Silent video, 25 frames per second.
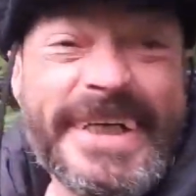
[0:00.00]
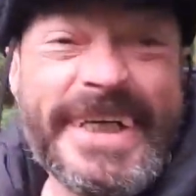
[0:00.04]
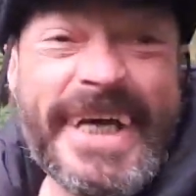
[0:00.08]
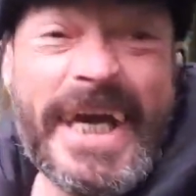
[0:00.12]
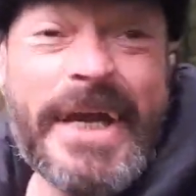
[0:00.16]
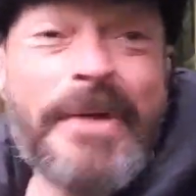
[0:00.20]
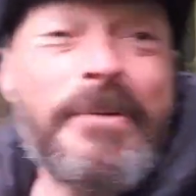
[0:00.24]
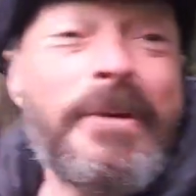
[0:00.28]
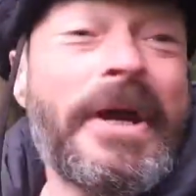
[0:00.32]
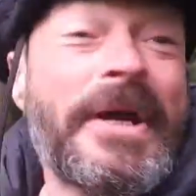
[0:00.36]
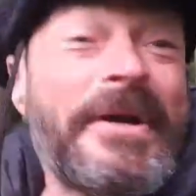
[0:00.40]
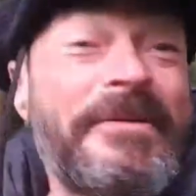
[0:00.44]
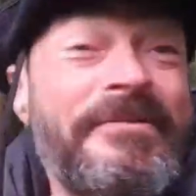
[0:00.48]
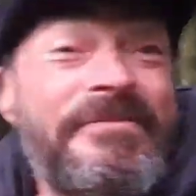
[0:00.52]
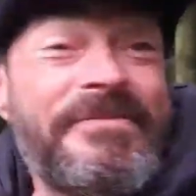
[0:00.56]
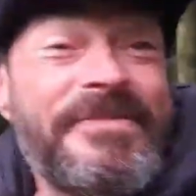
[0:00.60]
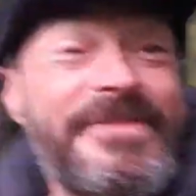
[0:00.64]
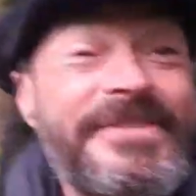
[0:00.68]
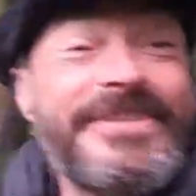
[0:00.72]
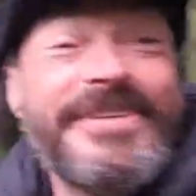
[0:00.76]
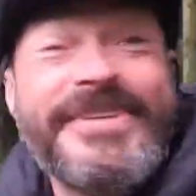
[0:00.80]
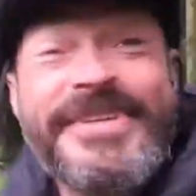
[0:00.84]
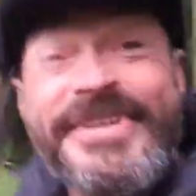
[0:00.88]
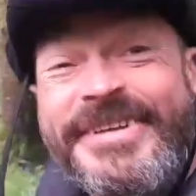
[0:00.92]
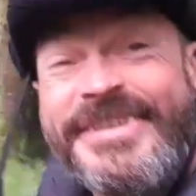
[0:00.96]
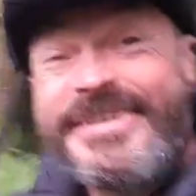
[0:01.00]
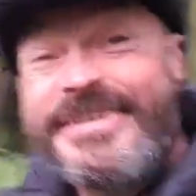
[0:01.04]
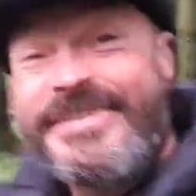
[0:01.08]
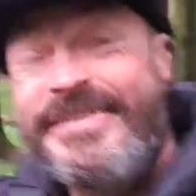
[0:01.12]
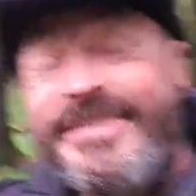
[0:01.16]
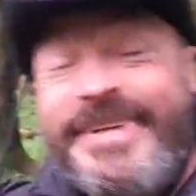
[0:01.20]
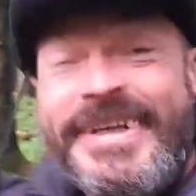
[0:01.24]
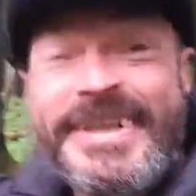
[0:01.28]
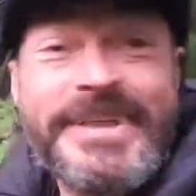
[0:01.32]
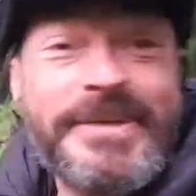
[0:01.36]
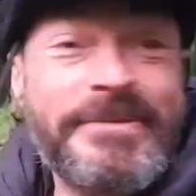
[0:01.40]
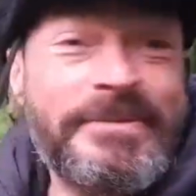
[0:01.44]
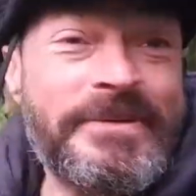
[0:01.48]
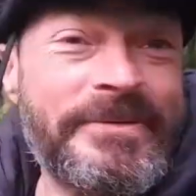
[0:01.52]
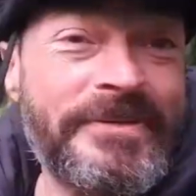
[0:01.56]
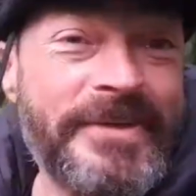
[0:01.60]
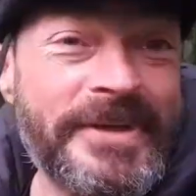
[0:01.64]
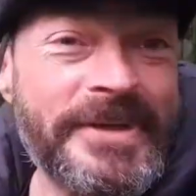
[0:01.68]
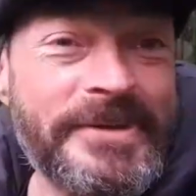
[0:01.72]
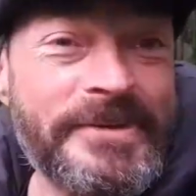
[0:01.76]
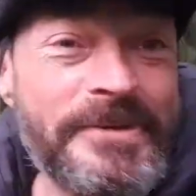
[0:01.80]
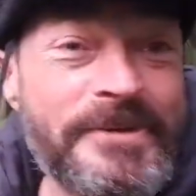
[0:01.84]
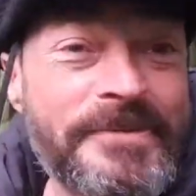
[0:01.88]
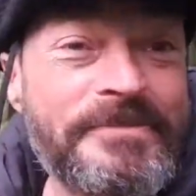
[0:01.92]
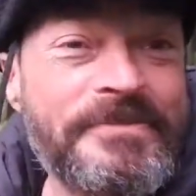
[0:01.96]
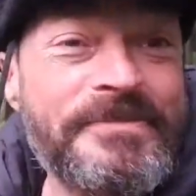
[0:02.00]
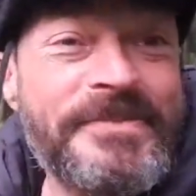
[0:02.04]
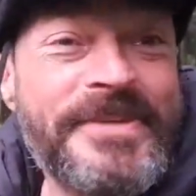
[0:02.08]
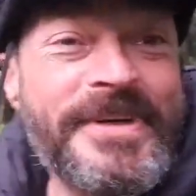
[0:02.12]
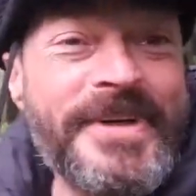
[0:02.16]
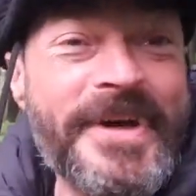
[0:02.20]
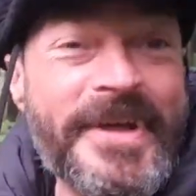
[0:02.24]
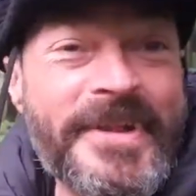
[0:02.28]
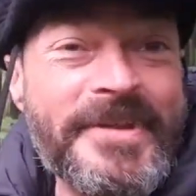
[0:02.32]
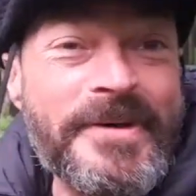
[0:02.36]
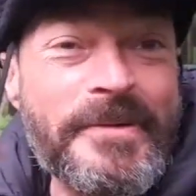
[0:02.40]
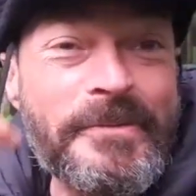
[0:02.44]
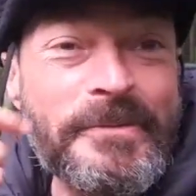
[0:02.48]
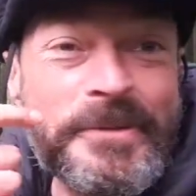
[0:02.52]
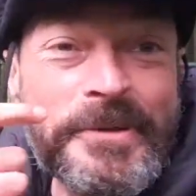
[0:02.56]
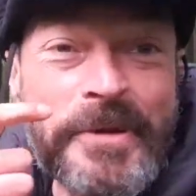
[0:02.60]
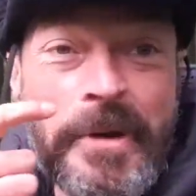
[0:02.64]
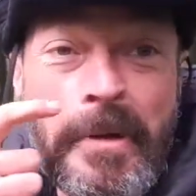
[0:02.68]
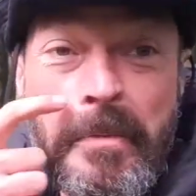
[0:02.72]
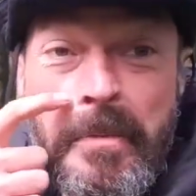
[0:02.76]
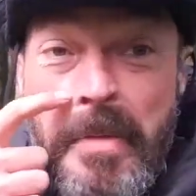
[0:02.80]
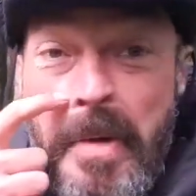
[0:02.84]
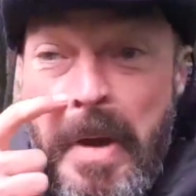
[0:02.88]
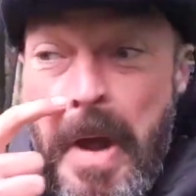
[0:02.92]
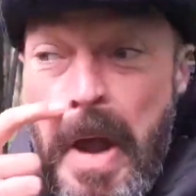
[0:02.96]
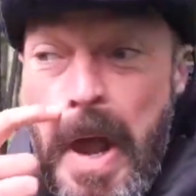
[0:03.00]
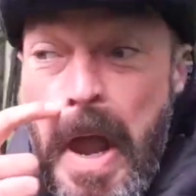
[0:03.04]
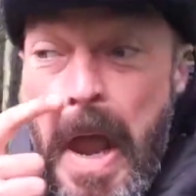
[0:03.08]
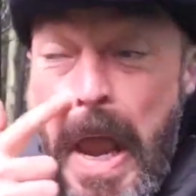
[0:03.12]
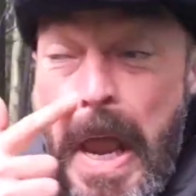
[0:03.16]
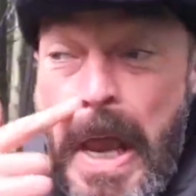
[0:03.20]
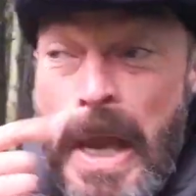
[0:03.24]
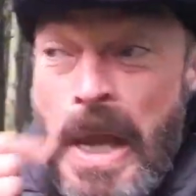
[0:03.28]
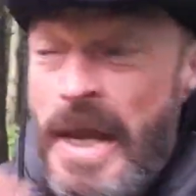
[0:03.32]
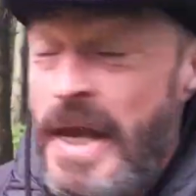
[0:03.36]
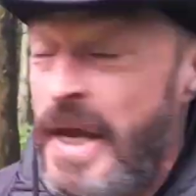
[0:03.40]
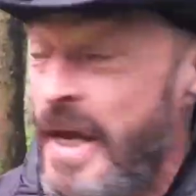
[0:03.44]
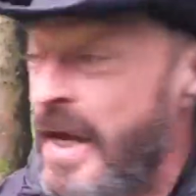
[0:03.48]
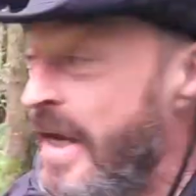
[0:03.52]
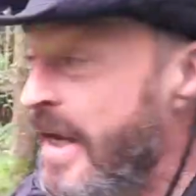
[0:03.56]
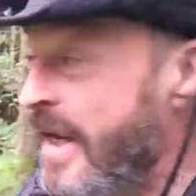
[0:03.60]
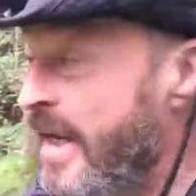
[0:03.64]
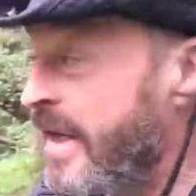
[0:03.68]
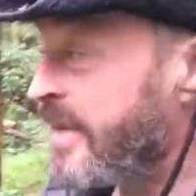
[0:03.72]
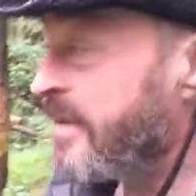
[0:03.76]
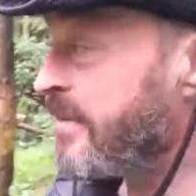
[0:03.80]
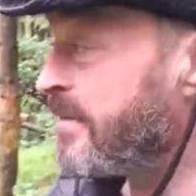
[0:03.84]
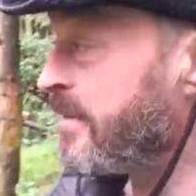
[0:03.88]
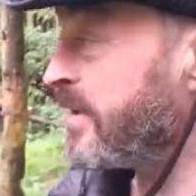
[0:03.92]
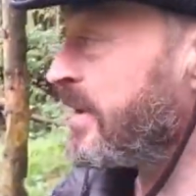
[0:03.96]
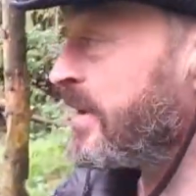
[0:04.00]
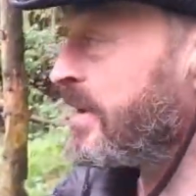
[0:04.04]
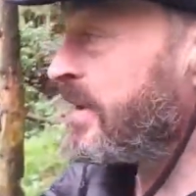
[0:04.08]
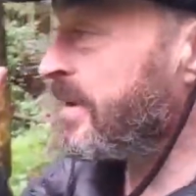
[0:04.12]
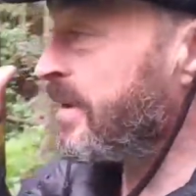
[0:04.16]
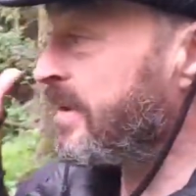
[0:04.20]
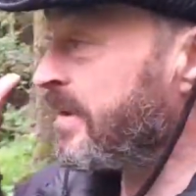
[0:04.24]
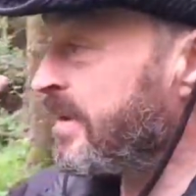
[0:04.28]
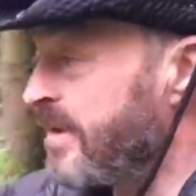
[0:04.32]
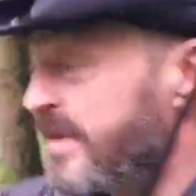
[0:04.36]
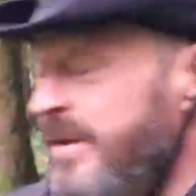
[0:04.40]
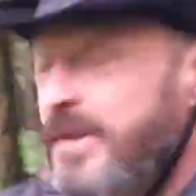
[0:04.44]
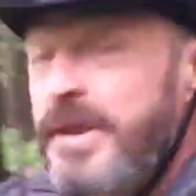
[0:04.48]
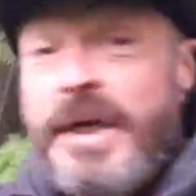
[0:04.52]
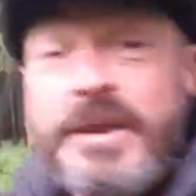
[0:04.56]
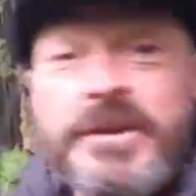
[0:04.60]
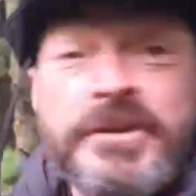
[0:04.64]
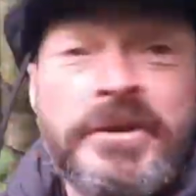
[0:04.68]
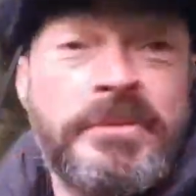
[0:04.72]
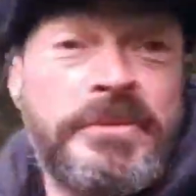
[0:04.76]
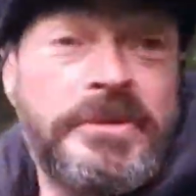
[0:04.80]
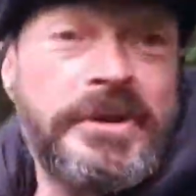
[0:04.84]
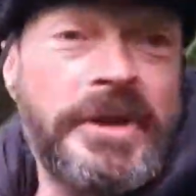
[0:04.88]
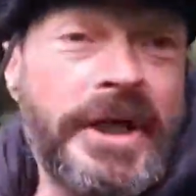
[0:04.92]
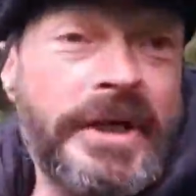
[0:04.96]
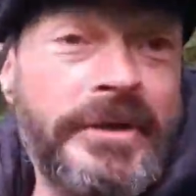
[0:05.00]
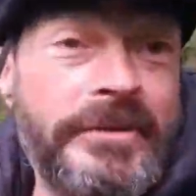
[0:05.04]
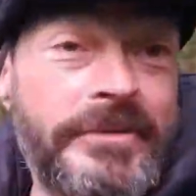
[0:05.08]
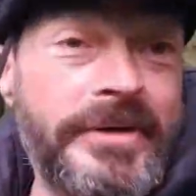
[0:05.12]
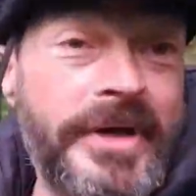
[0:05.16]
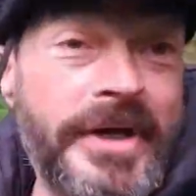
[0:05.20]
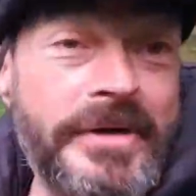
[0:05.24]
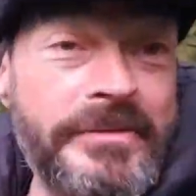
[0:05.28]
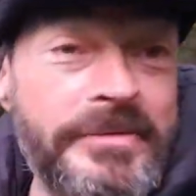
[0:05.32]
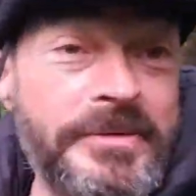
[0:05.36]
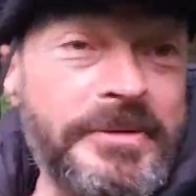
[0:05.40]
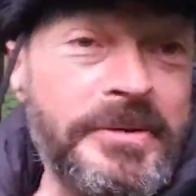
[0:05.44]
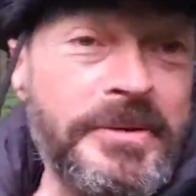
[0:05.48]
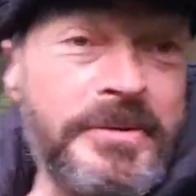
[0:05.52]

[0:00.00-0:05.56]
Anyway, if you like to be video, get a thumbs up. Hit subscribe if you haven't